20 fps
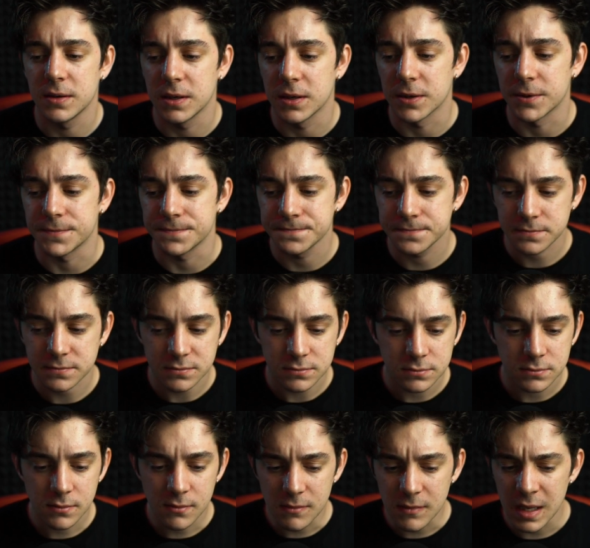you know,
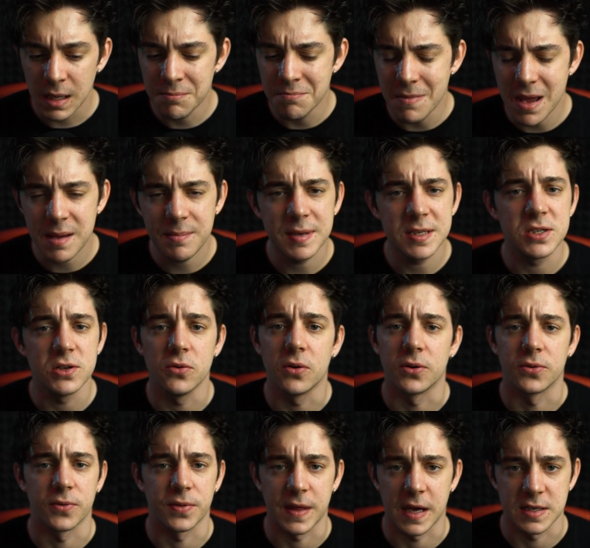maybe two
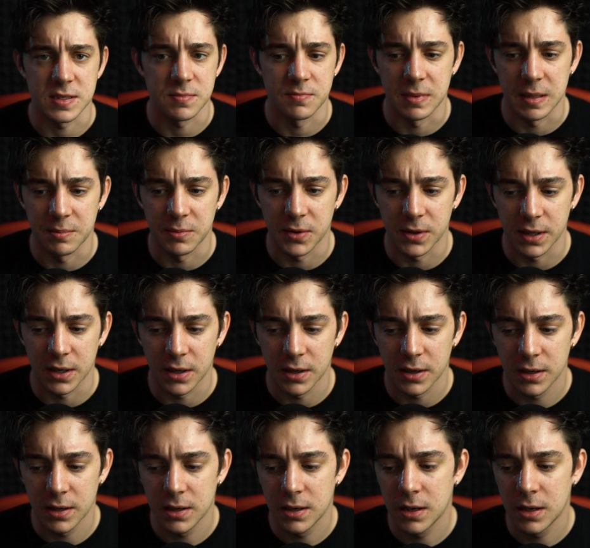hundred thousand people there."